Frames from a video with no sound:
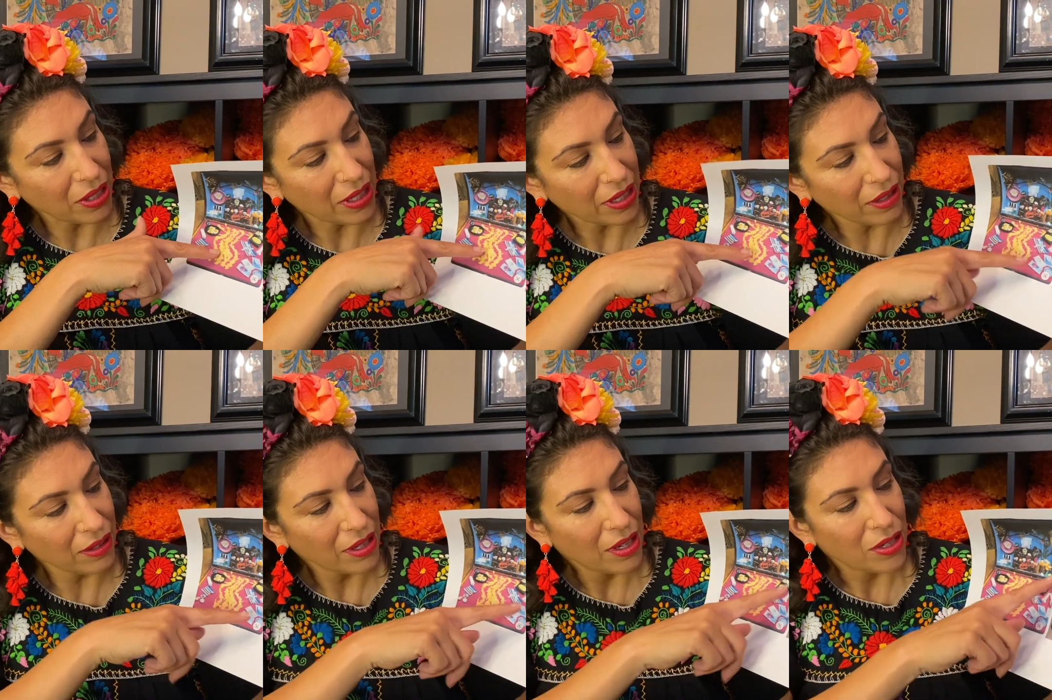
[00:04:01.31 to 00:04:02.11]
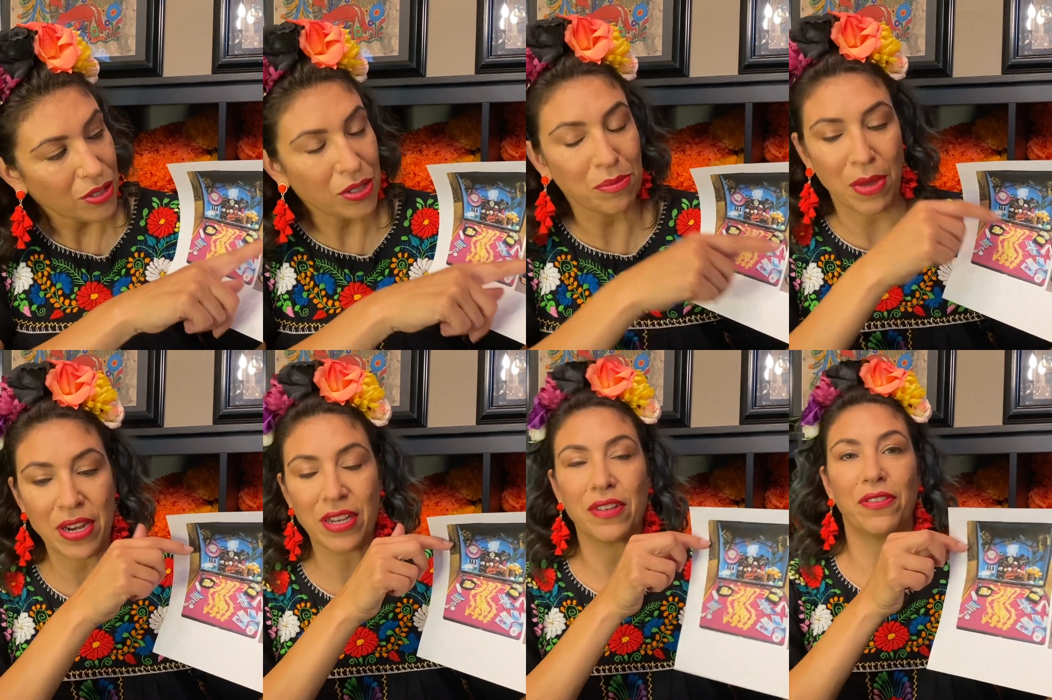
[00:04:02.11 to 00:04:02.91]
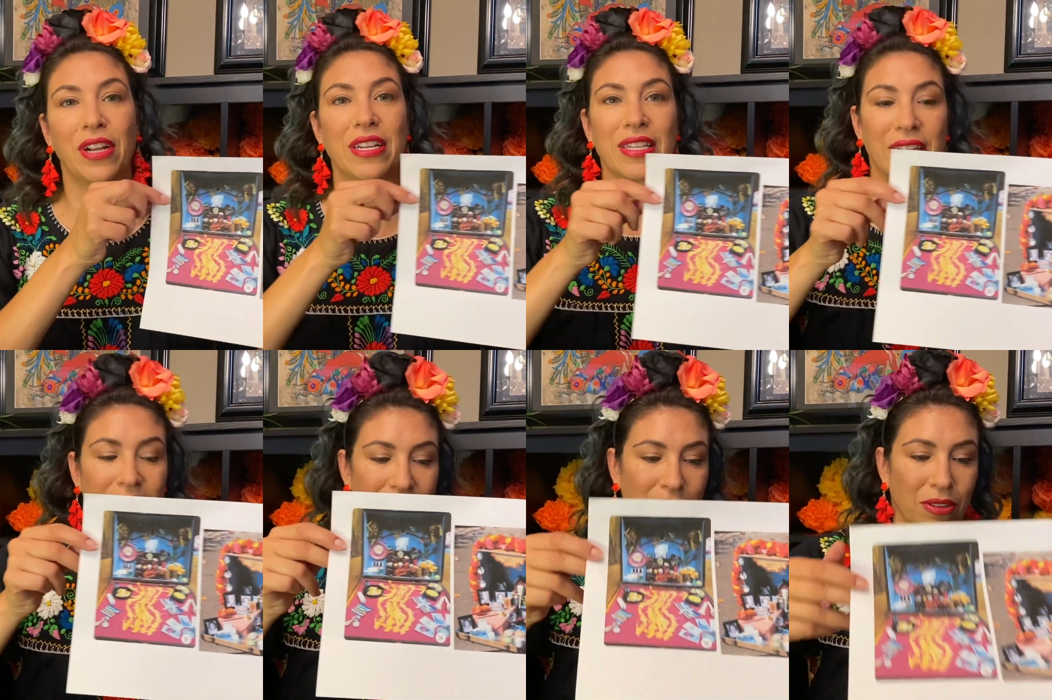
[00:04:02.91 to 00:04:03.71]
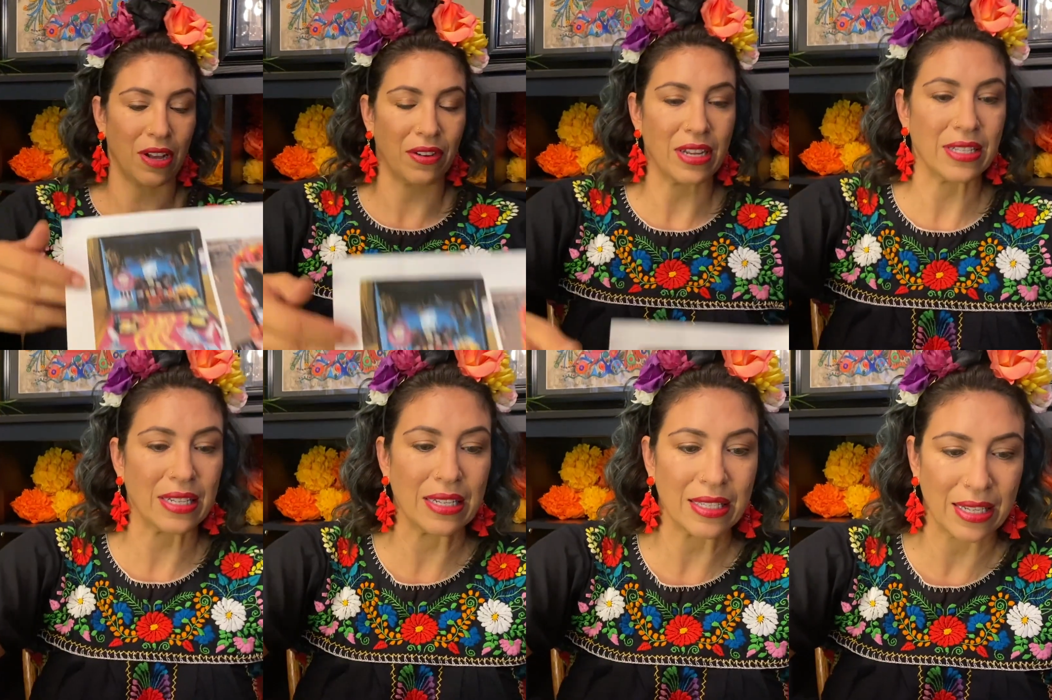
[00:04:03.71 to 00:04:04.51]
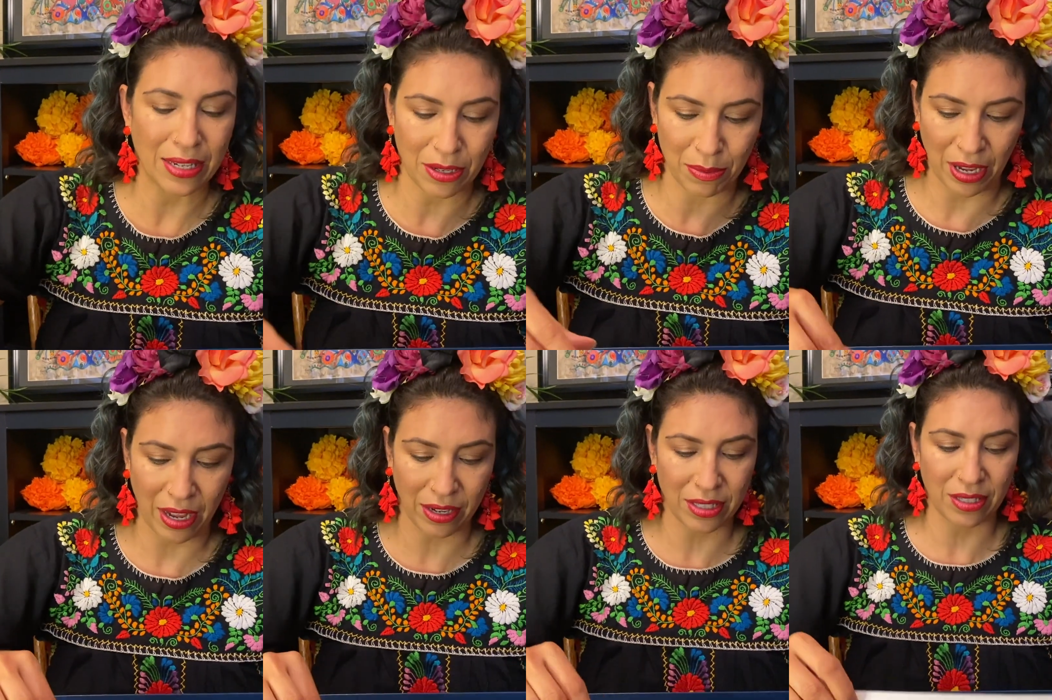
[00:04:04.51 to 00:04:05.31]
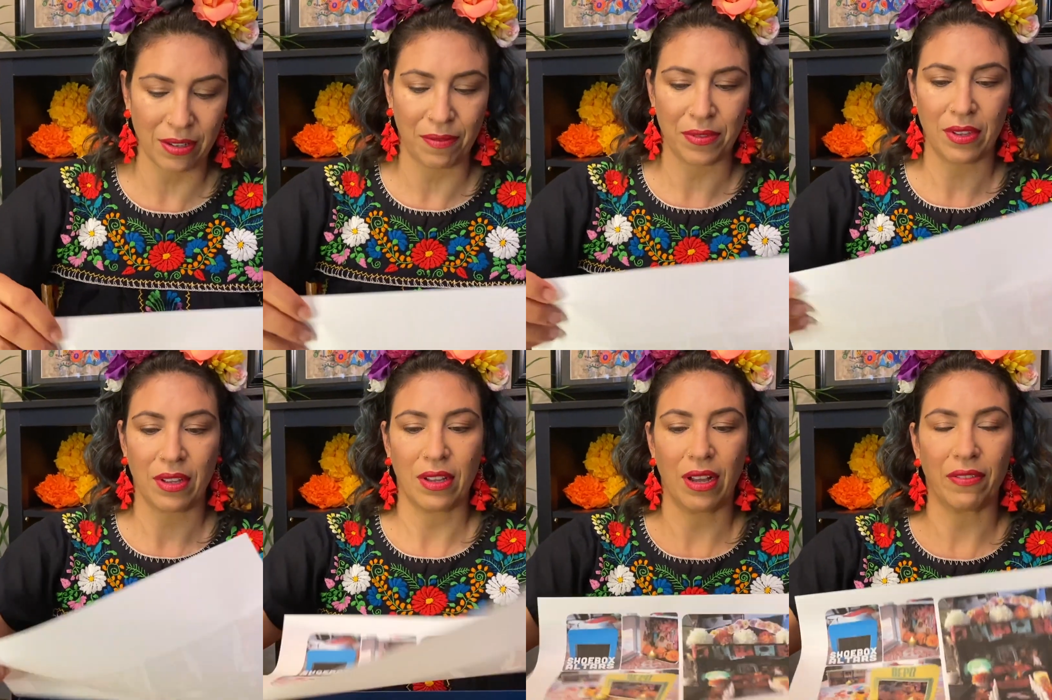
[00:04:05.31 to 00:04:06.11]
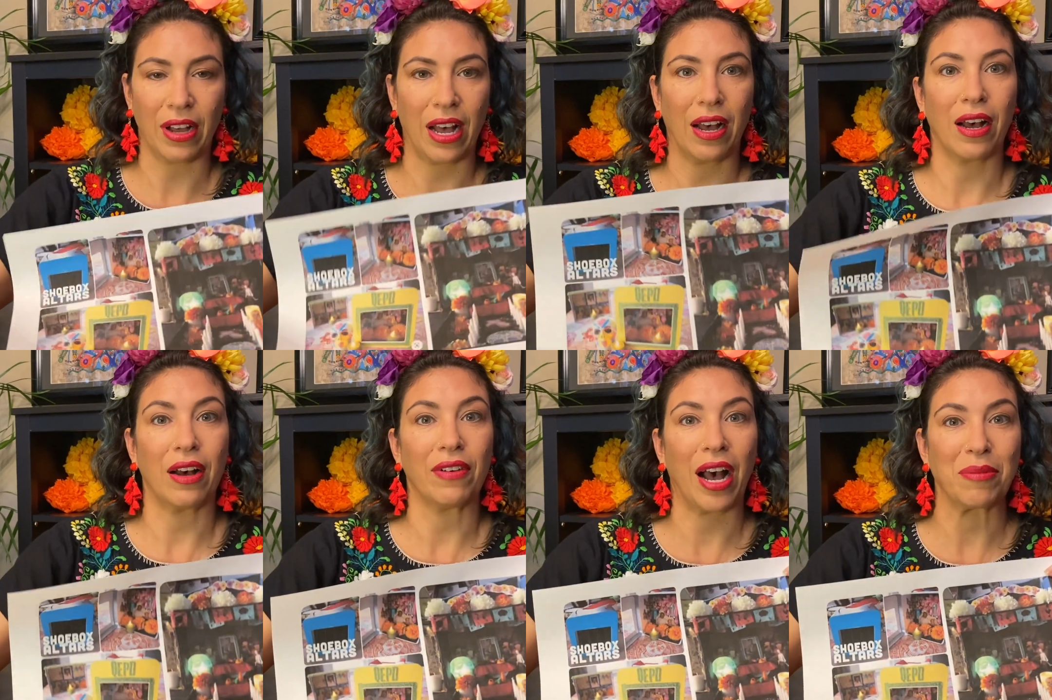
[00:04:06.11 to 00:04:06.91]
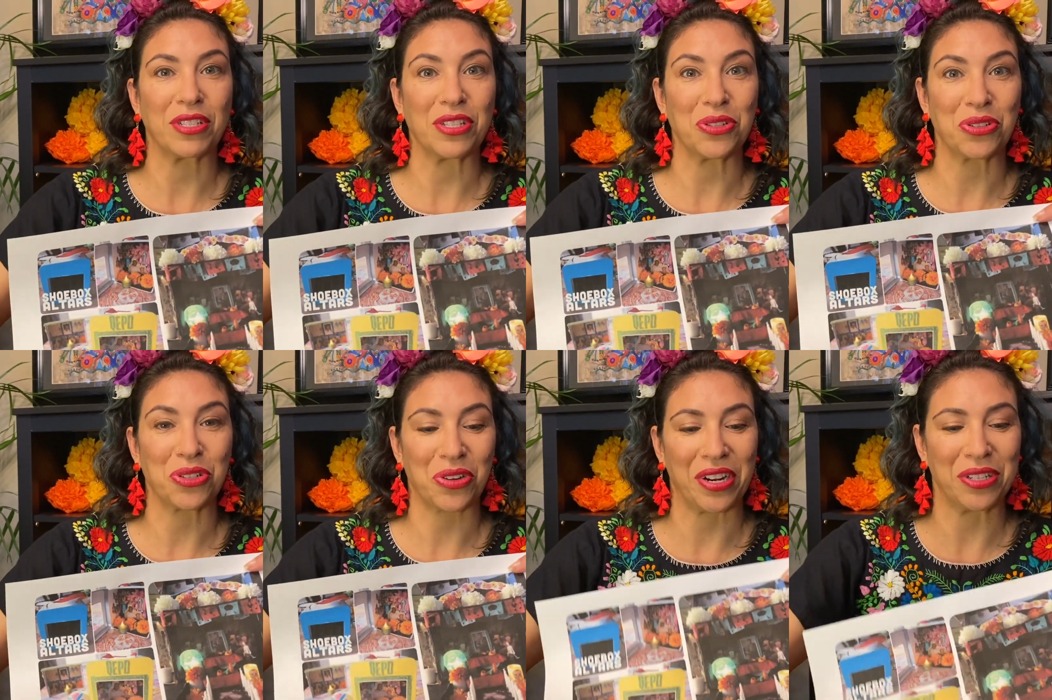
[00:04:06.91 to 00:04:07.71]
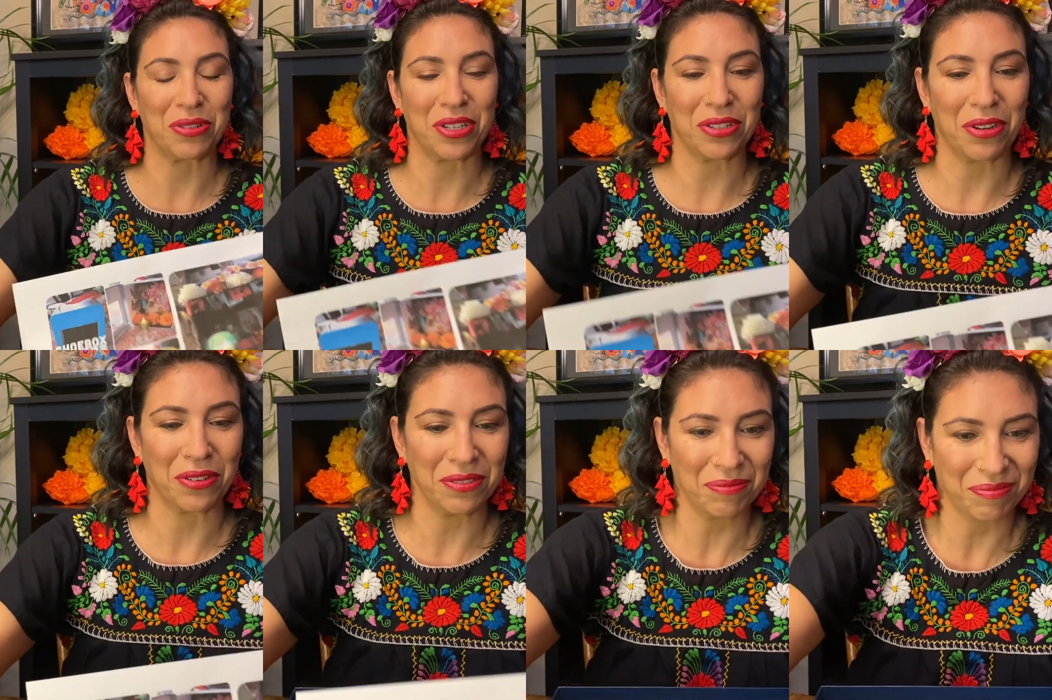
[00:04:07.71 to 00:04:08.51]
here. So there's many different ideas. So you'll have ideas in your box of options you could try to do on your own.